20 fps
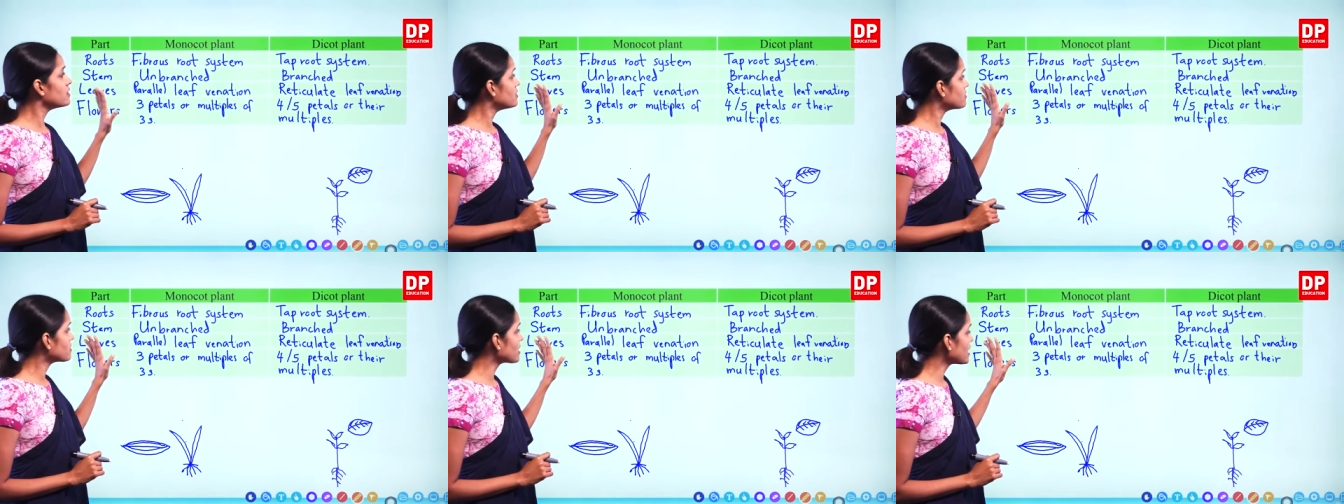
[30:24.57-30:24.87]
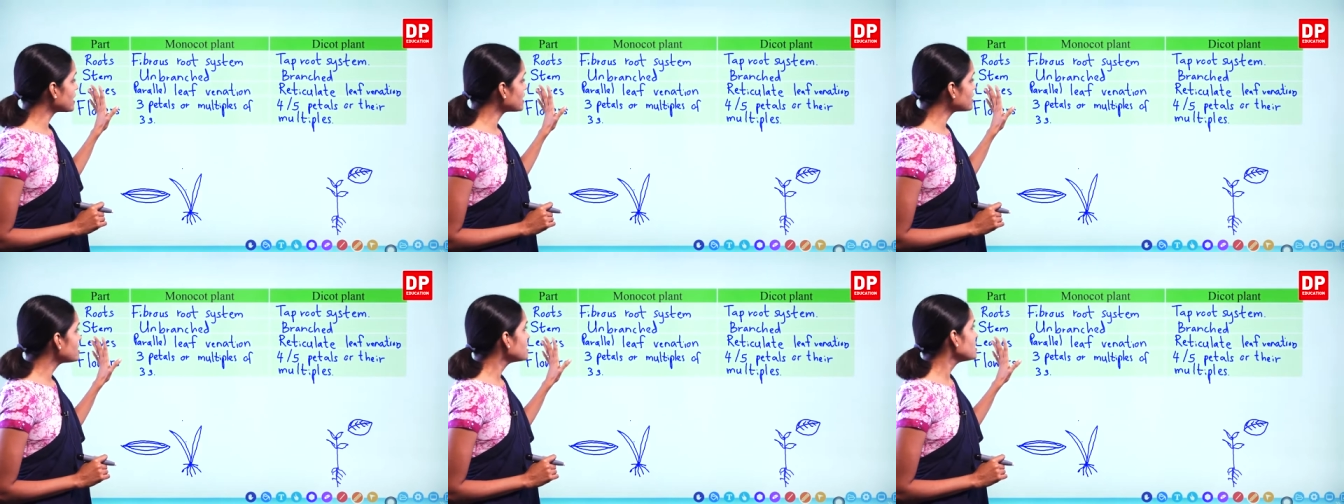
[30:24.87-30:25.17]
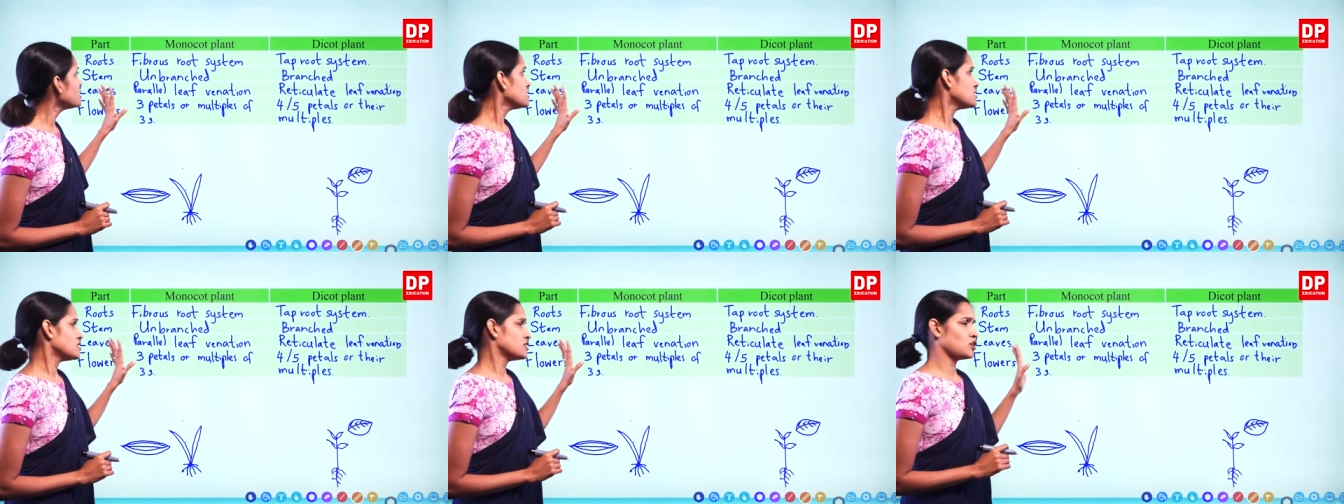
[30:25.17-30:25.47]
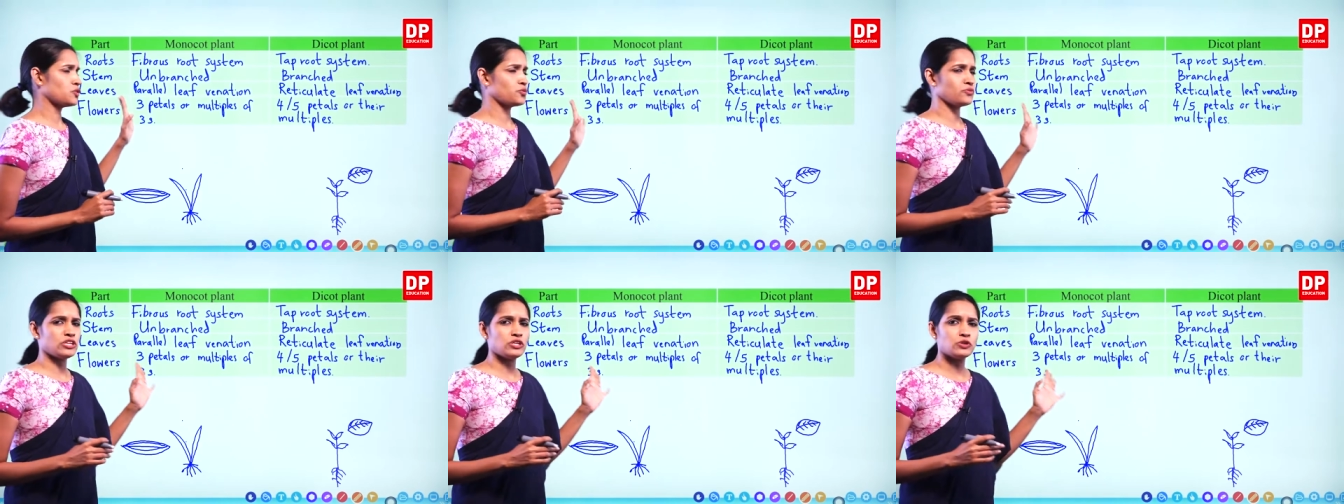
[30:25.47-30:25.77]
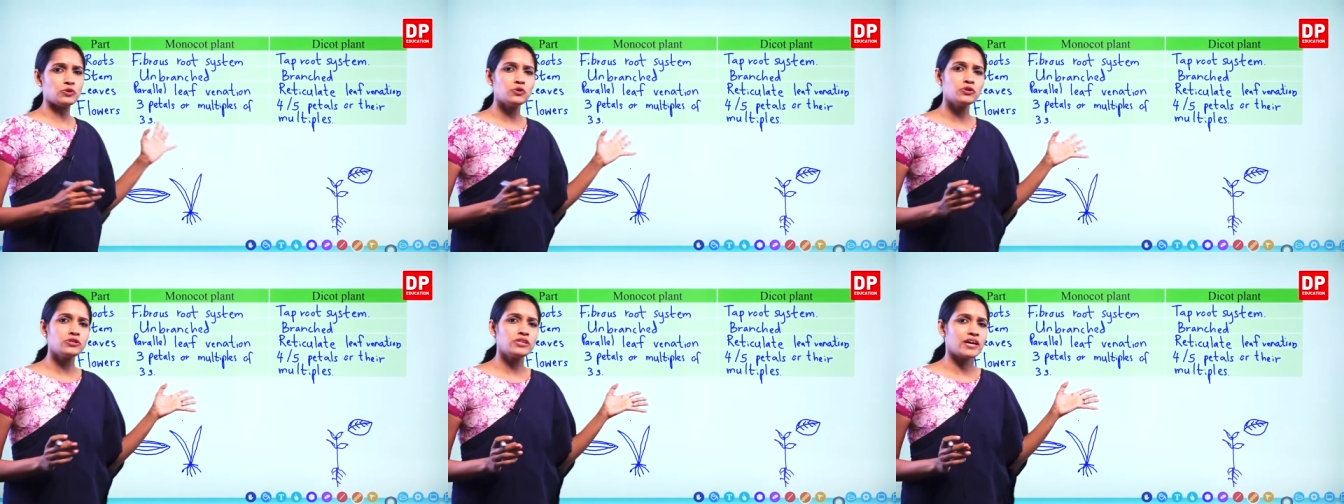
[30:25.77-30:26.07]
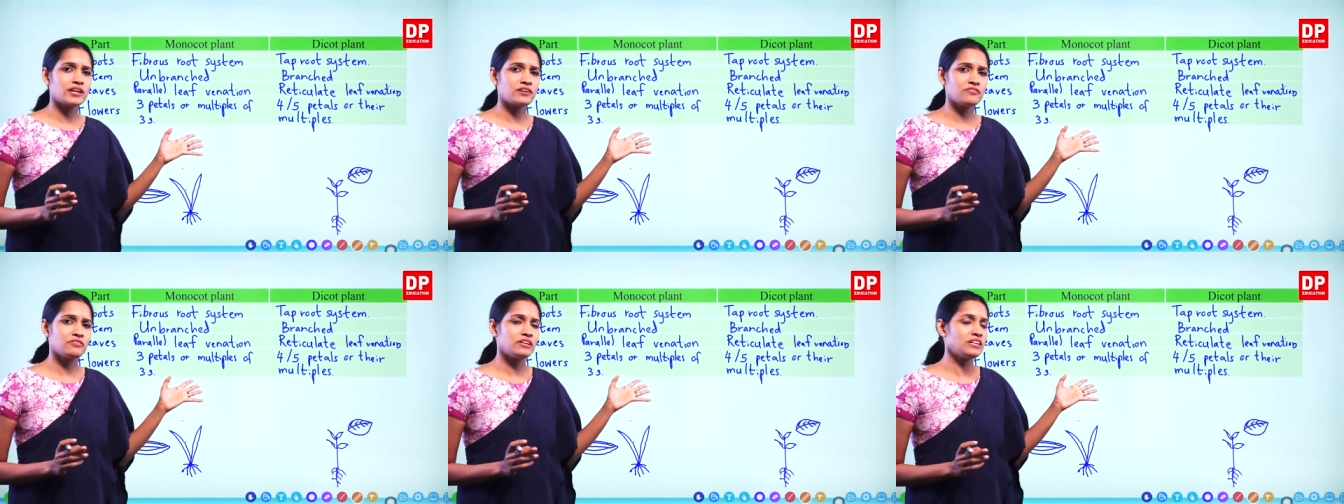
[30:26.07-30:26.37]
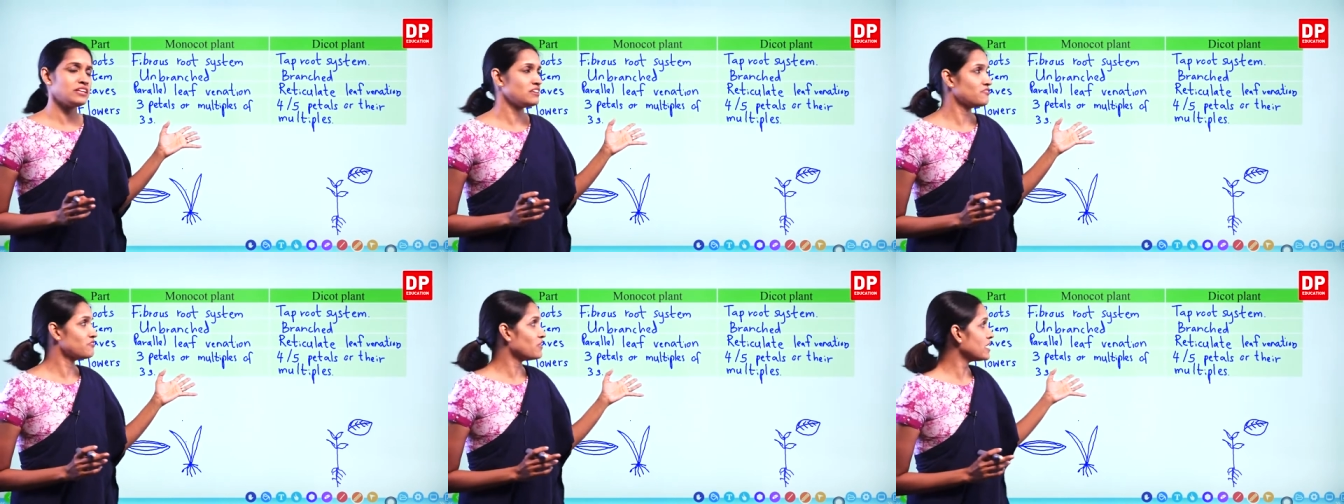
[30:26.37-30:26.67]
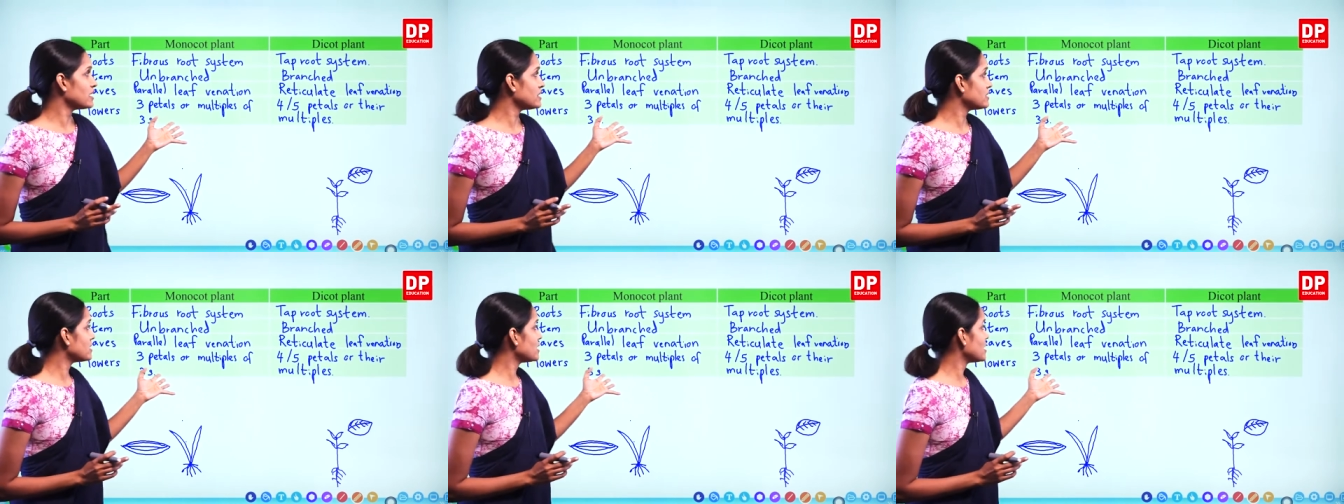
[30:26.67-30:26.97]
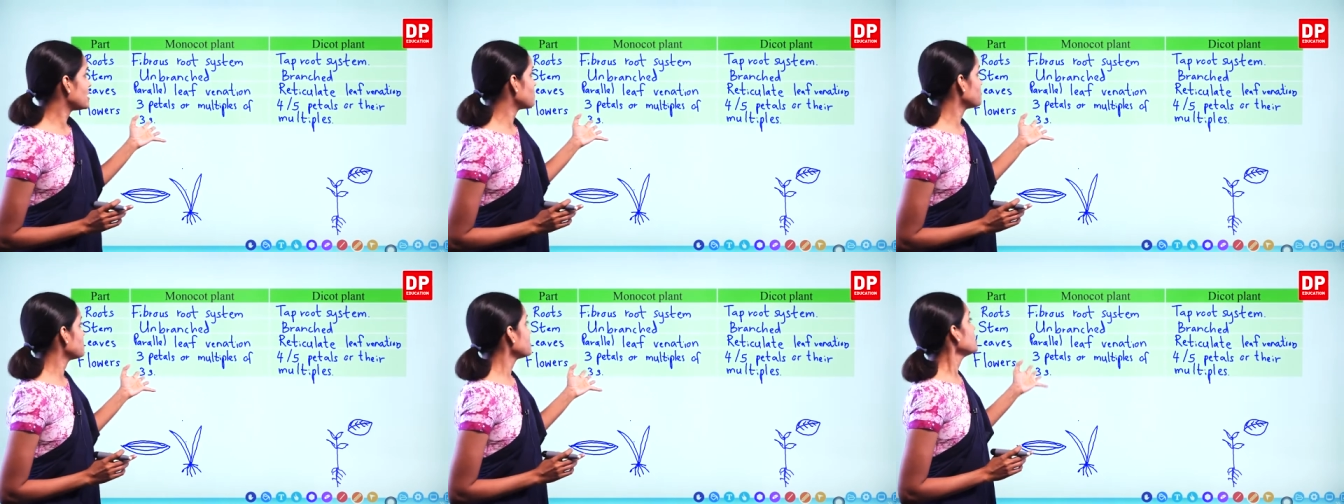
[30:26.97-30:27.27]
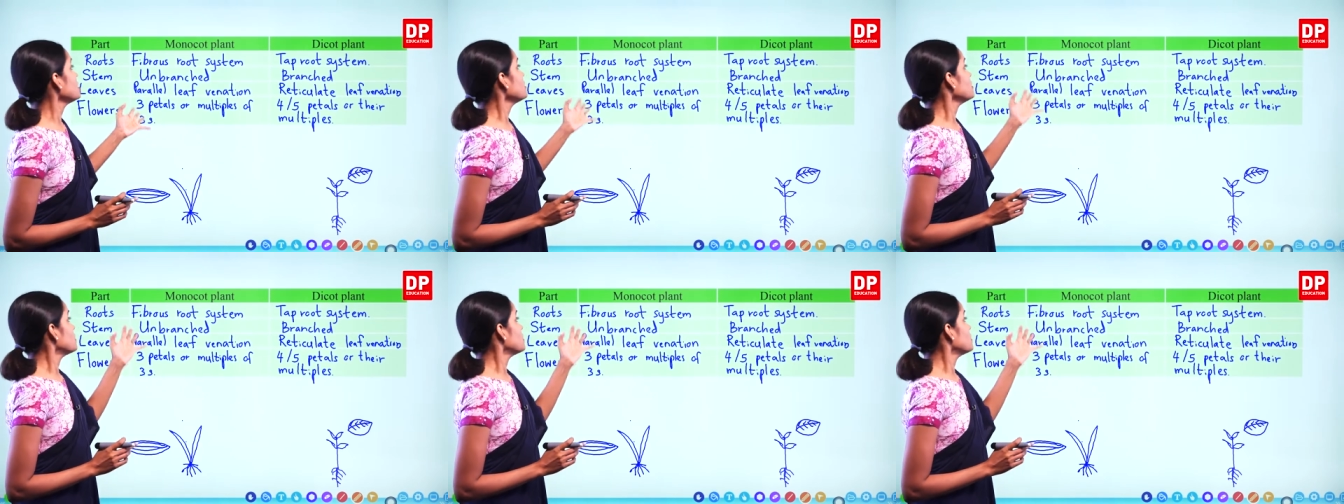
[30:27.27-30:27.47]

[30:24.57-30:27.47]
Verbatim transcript: Right, now we know that we divide them